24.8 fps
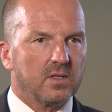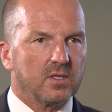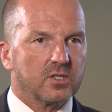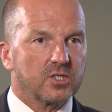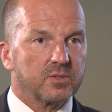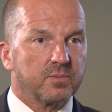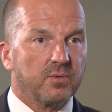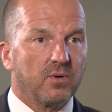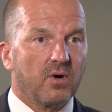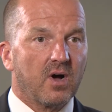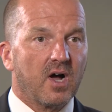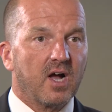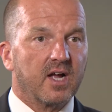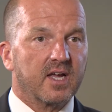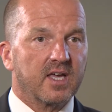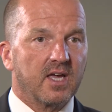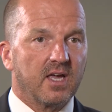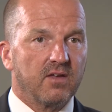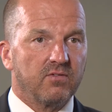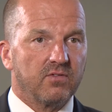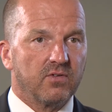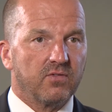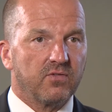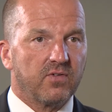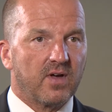The support I
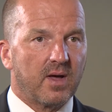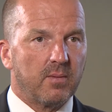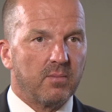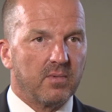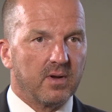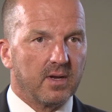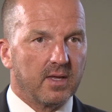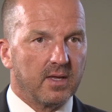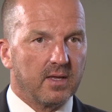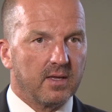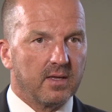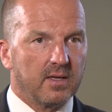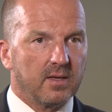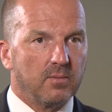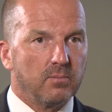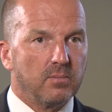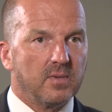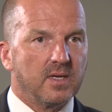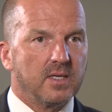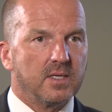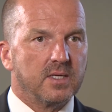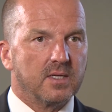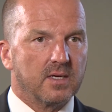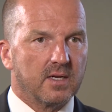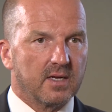gave the family
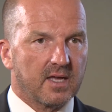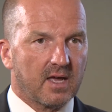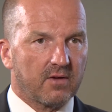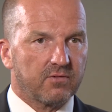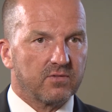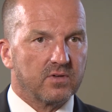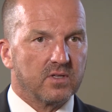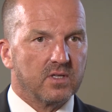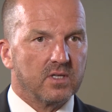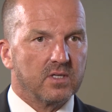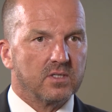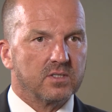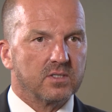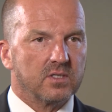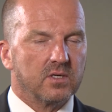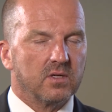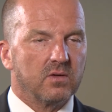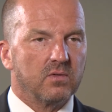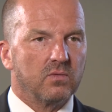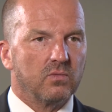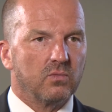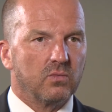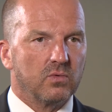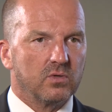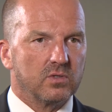immediately after the
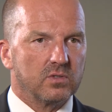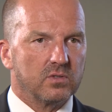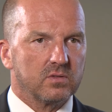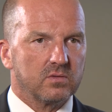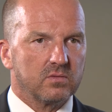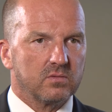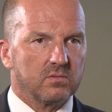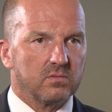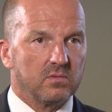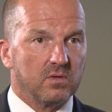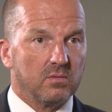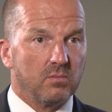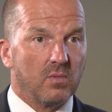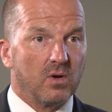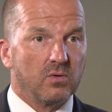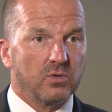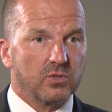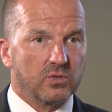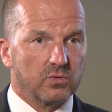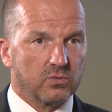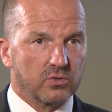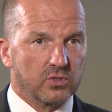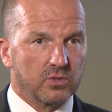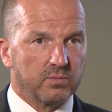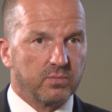incident was
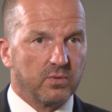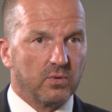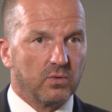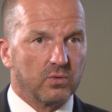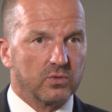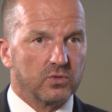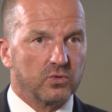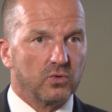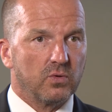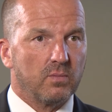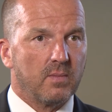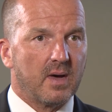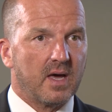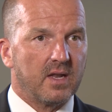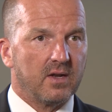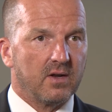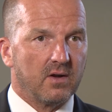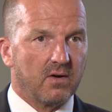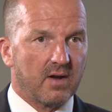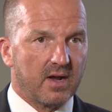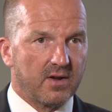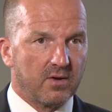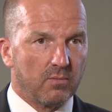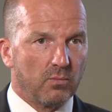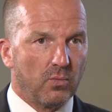emotional support to Amanda
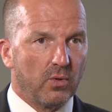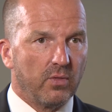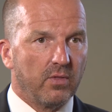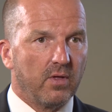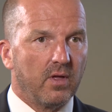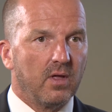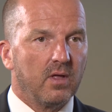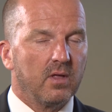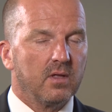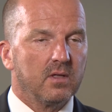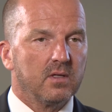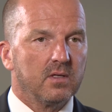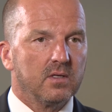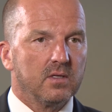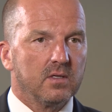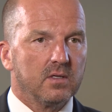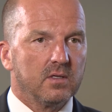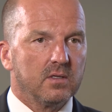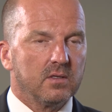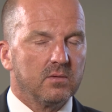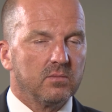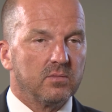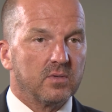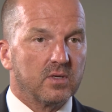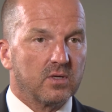and her mother.
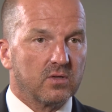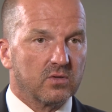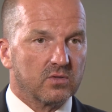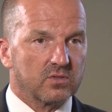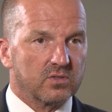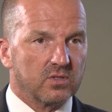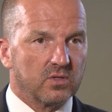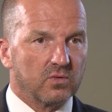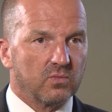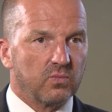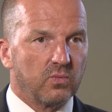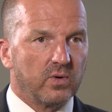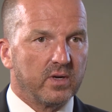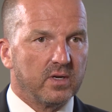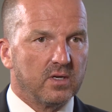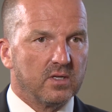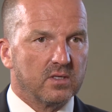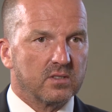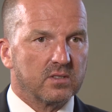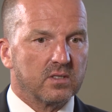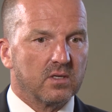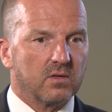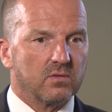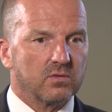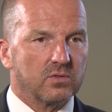Because they'd
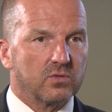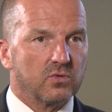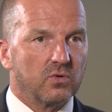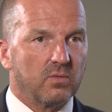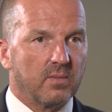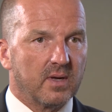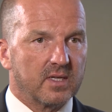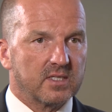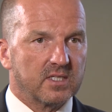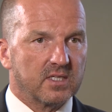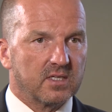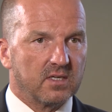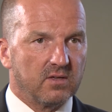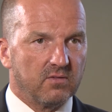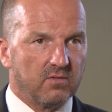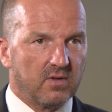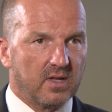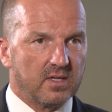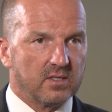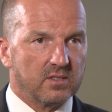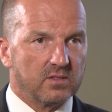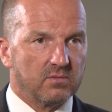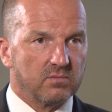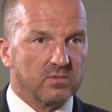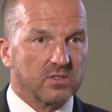witnessed those traumatic
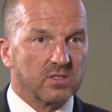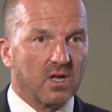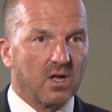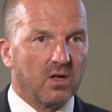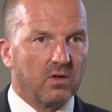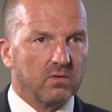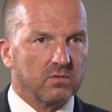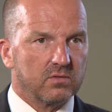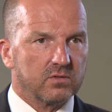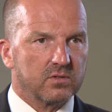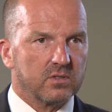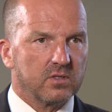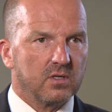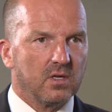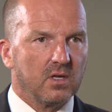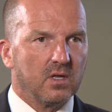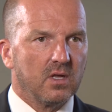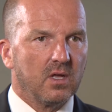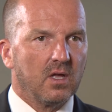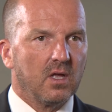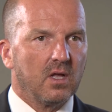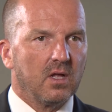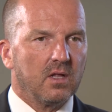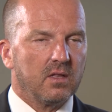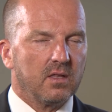events themselves,
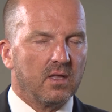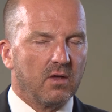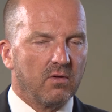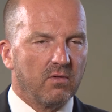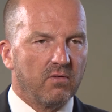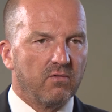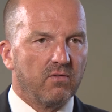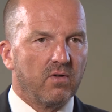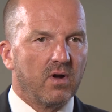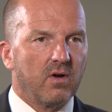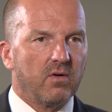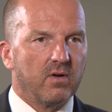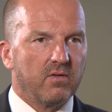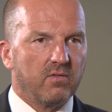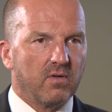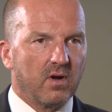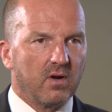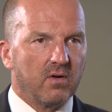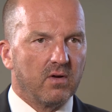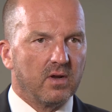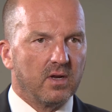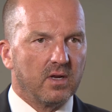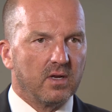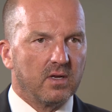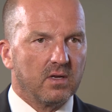they were very,
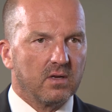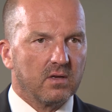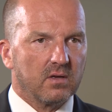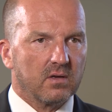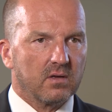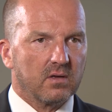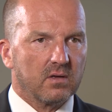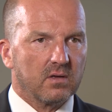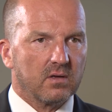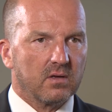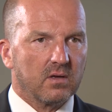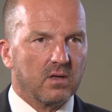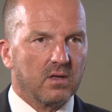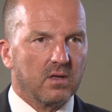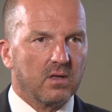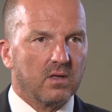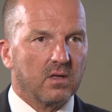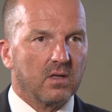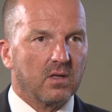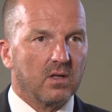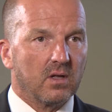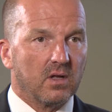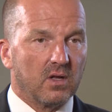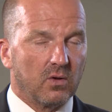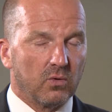very
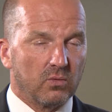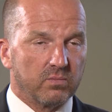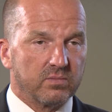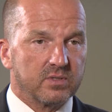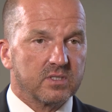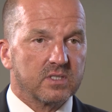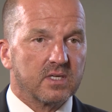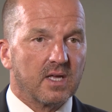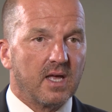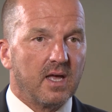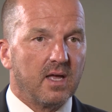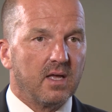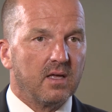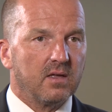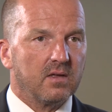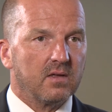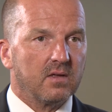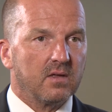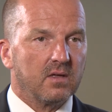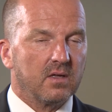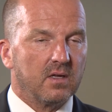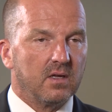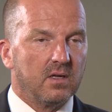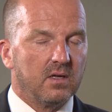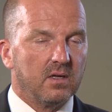upset,
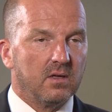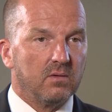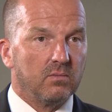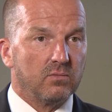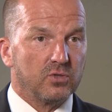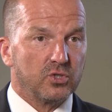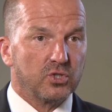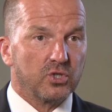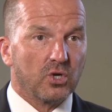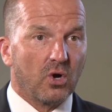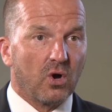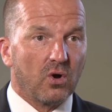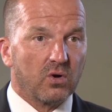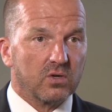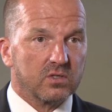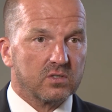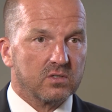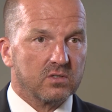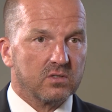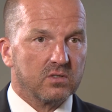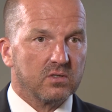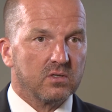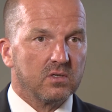shocked,